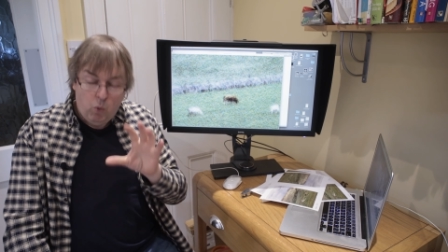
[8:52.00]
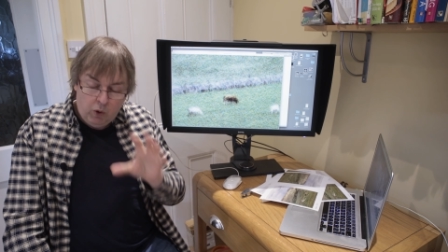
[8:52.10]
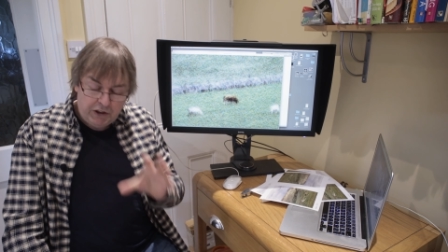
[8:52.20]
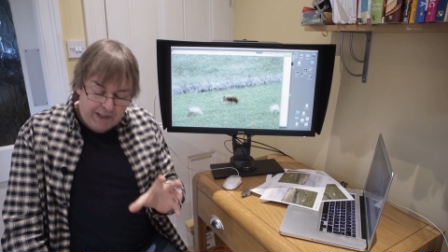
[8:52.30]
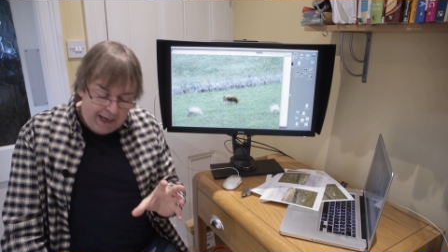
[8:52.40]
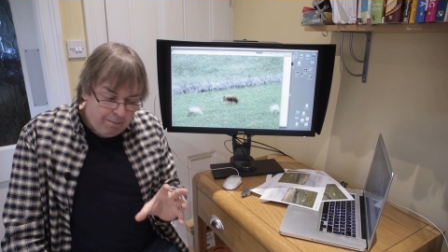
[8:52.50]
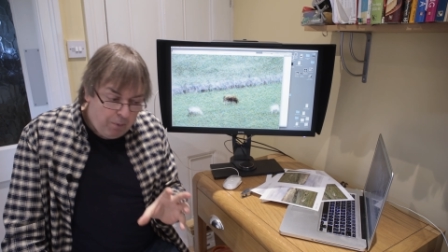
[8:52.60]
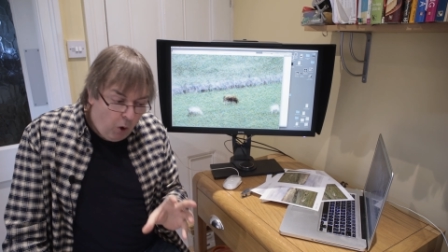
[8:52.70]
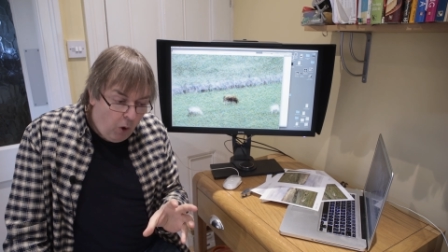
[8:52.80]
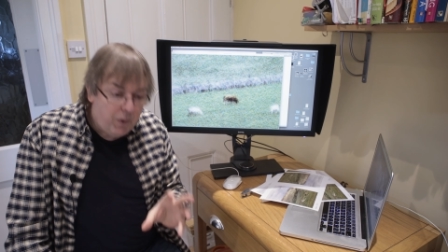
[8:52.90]
Why is that
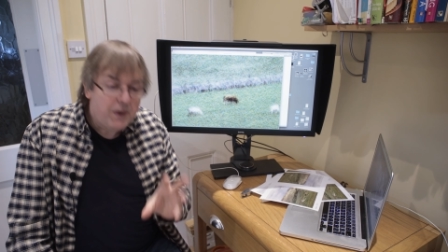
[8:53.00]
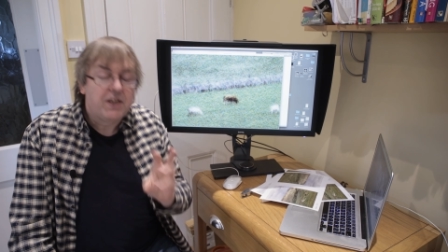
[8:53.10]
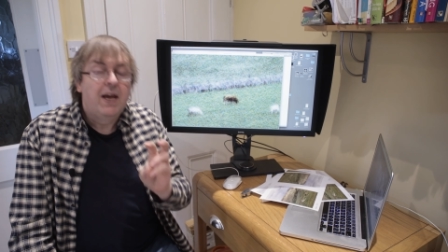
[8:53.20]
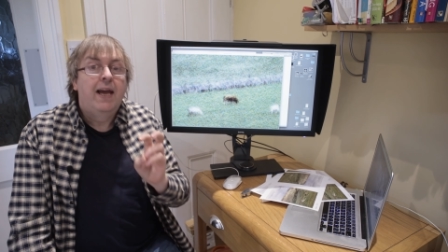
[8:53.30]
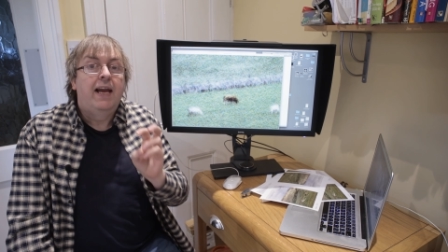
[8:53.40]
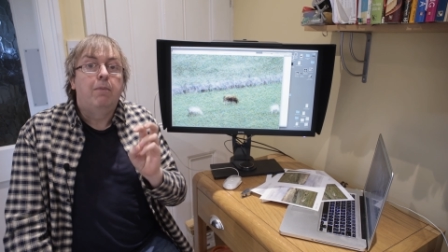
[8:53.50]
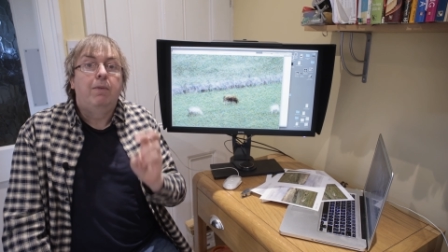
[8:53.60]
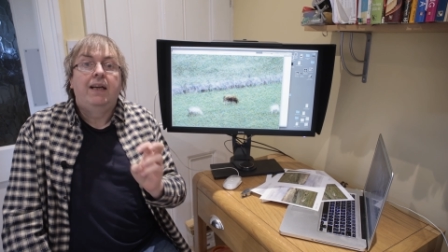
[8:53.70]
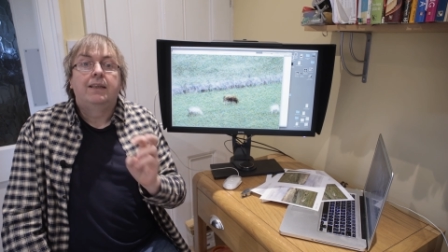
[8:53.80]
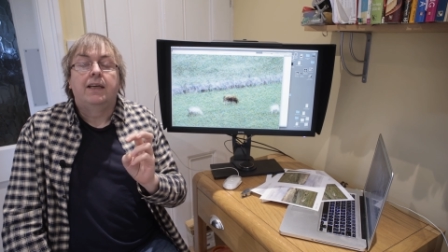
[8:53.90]
important? It
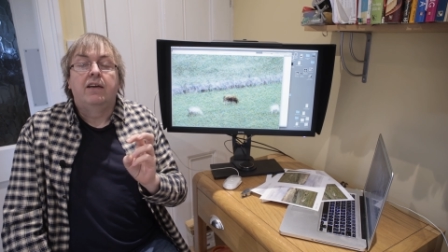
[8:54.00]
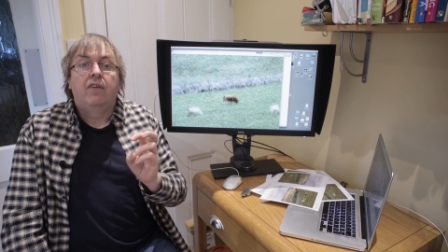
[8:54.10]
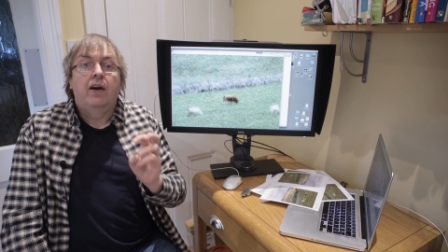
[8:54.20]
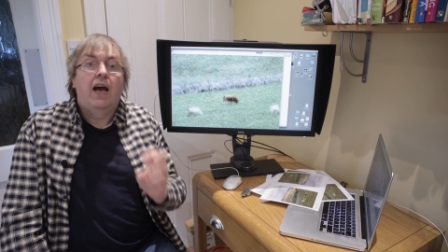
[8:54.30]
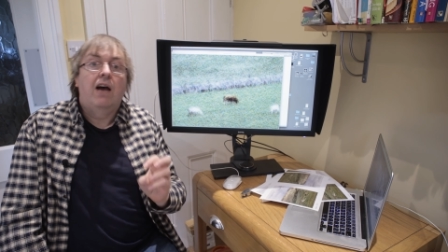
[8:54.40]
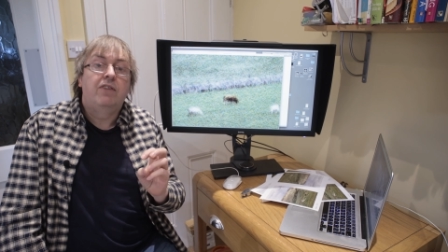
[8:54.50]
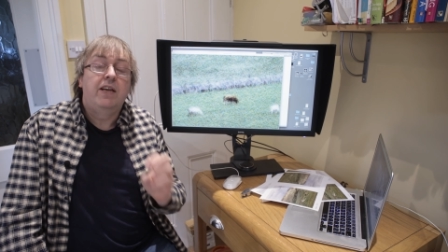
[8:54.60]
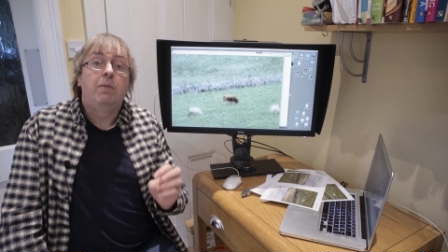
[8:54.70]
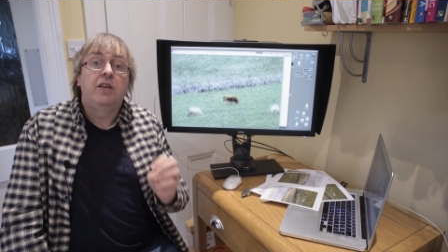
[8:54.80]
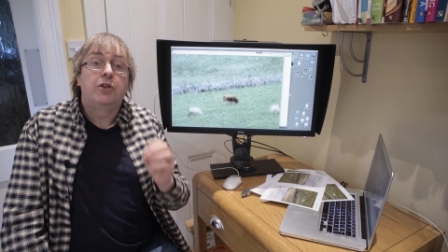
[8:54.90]
means if I have an
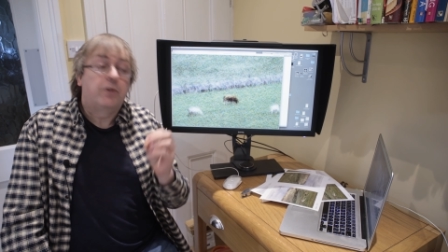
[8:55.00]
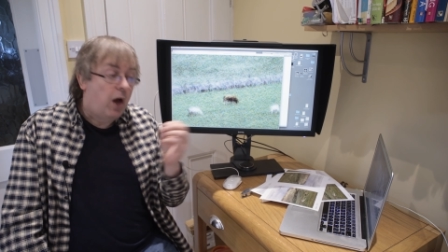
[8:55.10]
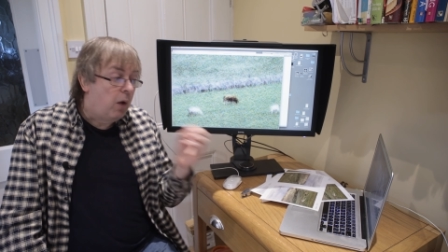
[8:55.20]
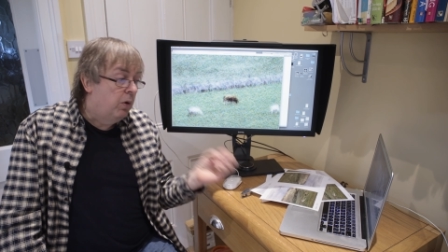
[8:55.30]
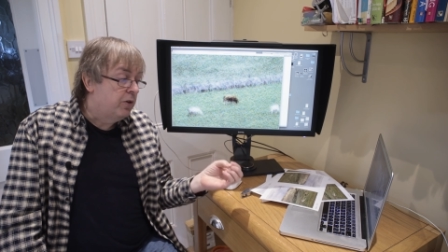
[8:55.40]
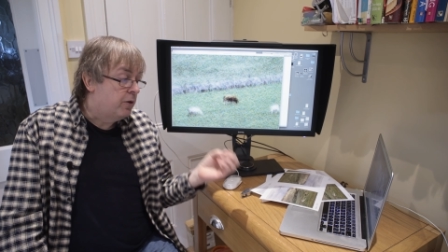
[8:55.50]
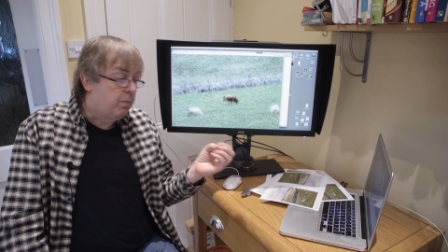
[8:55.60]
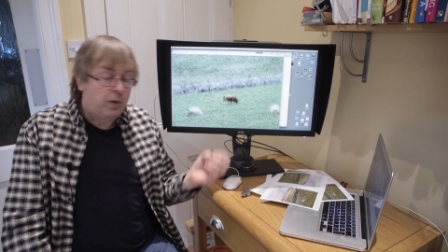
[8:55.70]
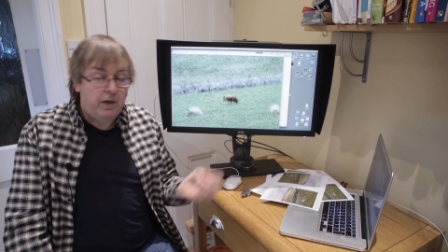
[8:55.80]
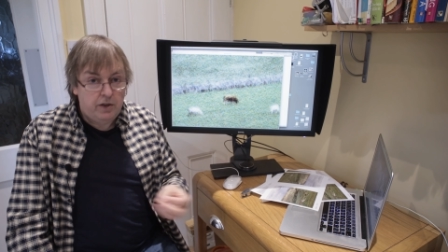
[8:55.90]
image that I want to
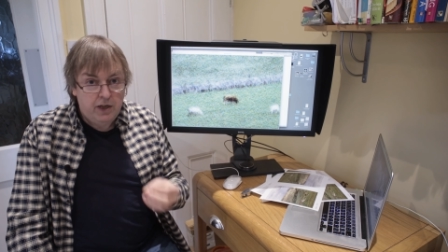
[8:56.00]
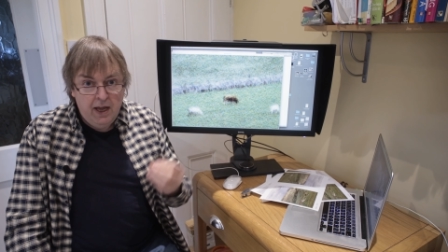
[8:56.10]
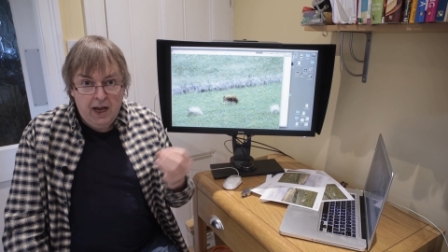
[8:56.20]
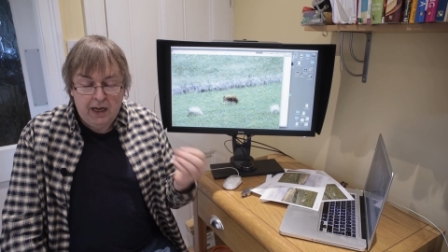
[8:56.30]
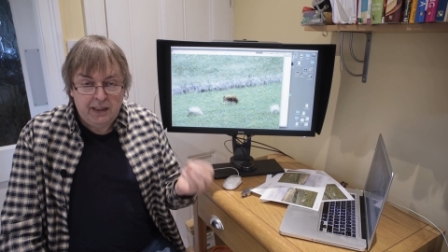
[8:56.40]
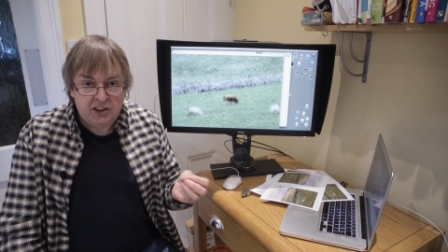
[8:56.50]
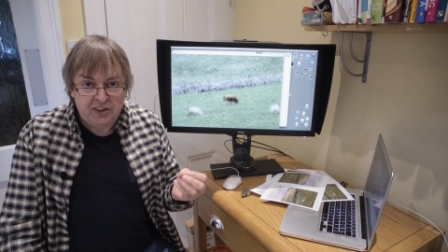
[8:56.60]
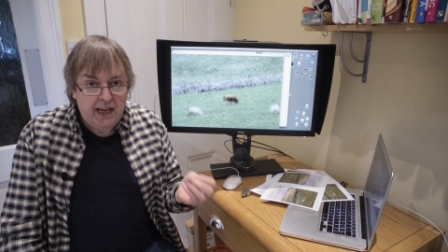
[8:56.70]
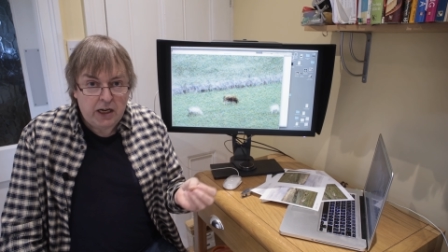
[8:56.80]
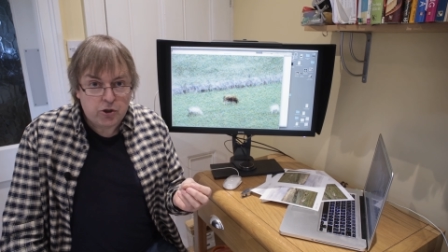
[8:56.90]
print and its
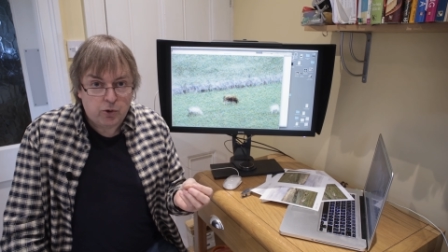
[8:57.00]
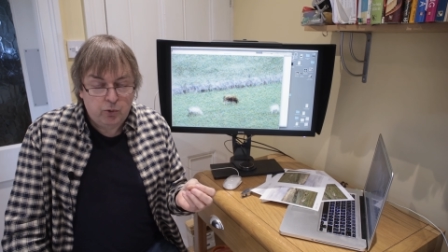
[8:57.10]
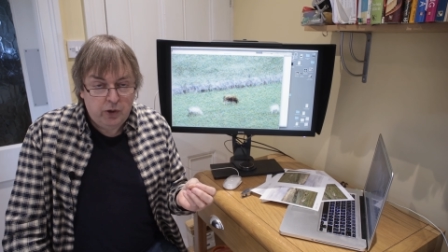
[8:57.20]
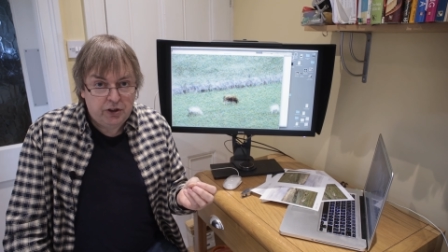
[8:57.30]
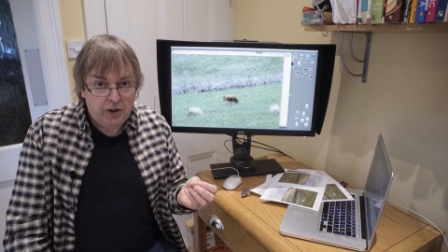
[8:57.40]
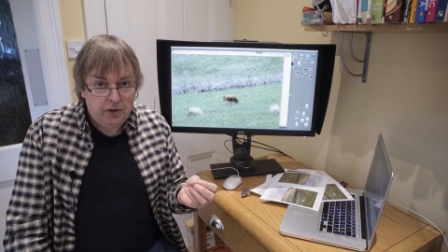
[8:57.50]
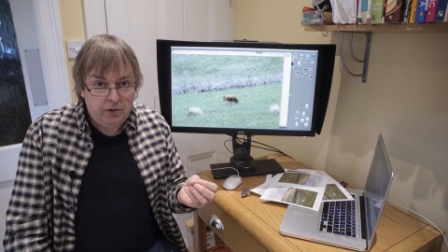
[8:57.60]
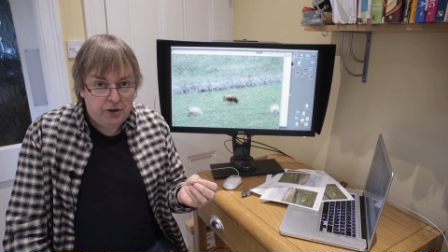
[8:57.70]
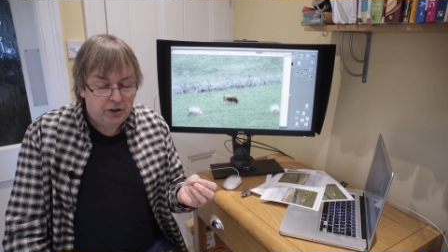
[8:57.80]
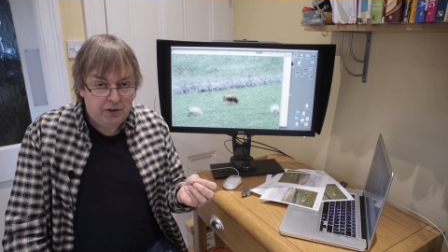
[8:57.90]
natural
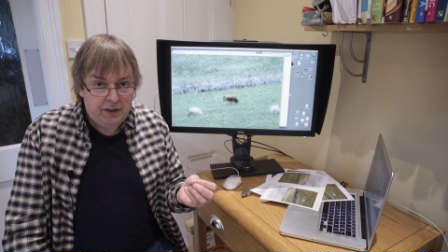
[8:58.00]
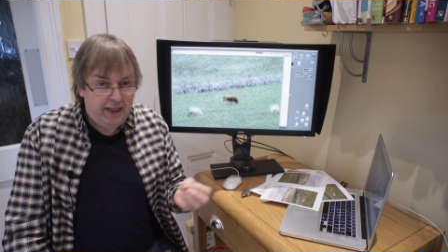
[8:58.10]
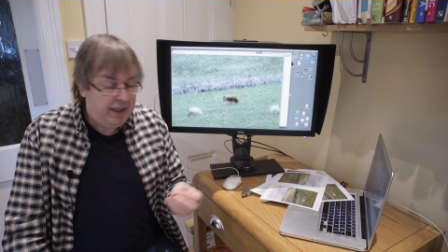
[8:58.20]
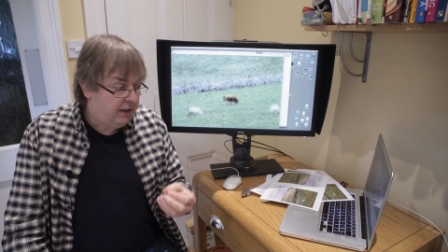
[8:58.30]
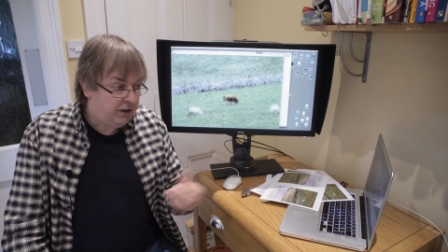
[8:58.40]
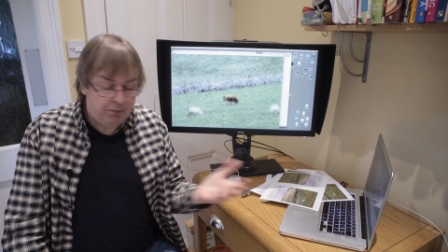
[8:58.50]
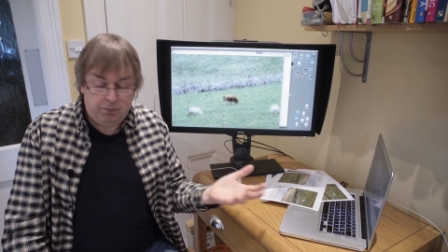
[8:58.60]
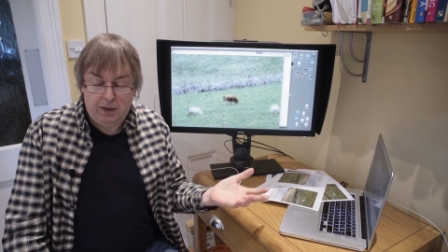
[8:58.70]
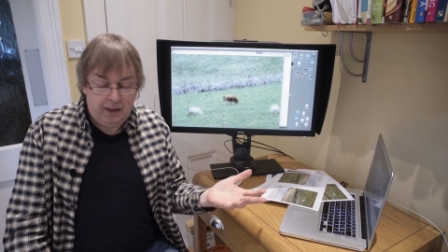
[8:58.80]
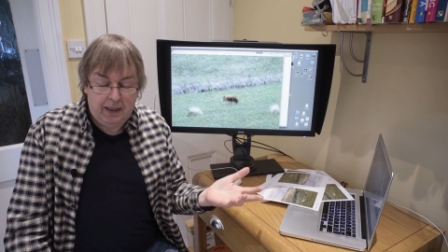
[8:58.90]
resolution is,
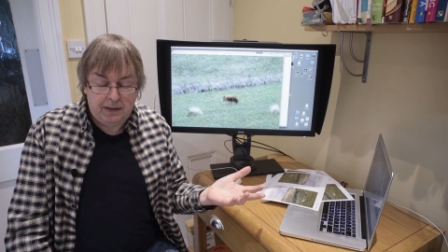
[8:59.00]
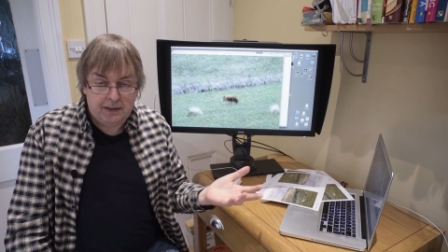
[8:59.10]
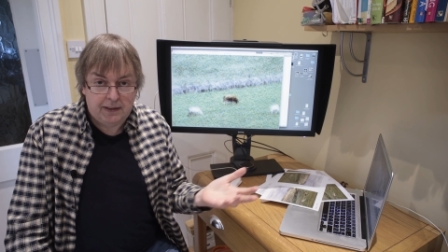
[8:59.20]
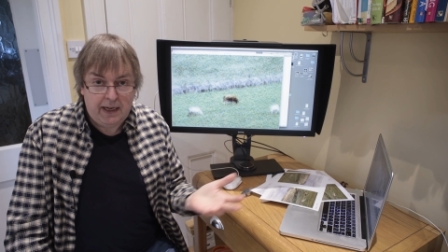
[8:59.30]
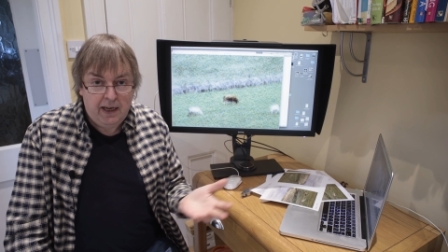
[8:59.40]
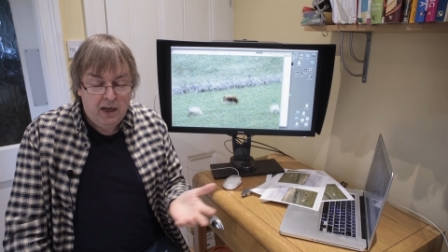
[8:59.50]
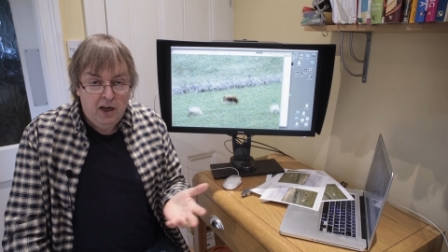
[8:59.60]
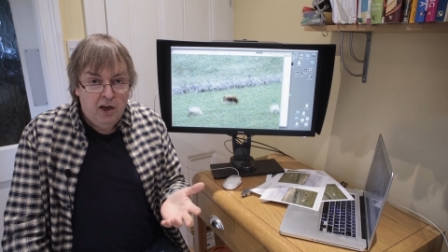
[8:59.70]
let's say,